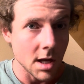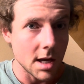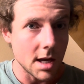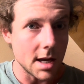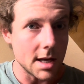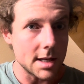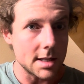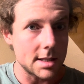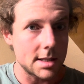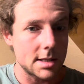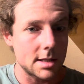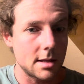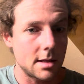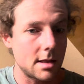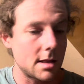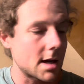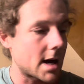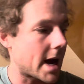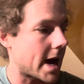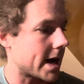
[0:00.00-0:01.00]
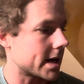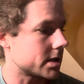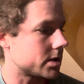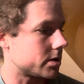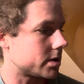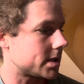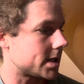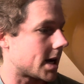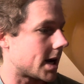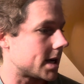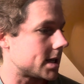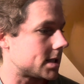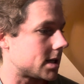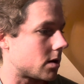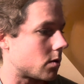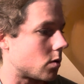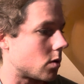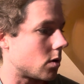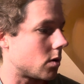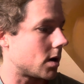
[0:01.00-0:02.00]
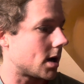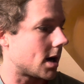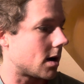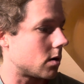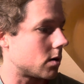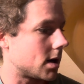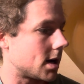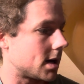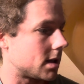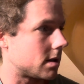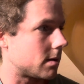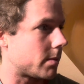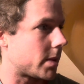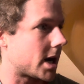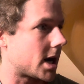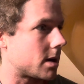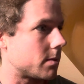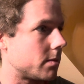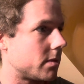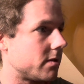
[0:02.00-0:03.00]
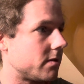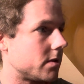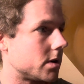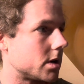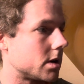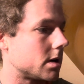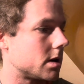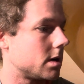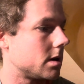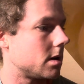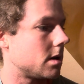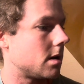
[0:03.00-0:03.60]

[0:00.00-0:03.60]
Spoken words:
is the exercise I wrote out on the bottom of your